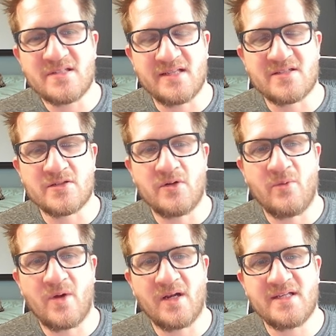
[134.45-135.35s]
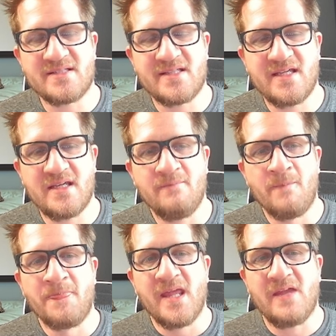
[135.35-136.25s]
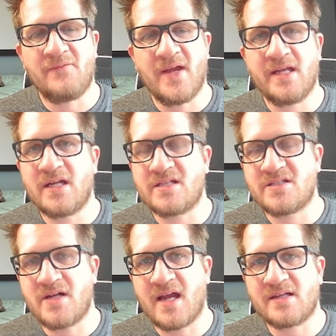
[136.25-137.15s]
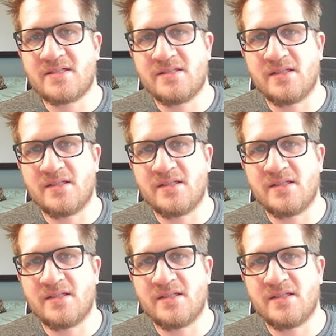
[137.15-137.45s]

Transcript: and so I wanted to see if I could extract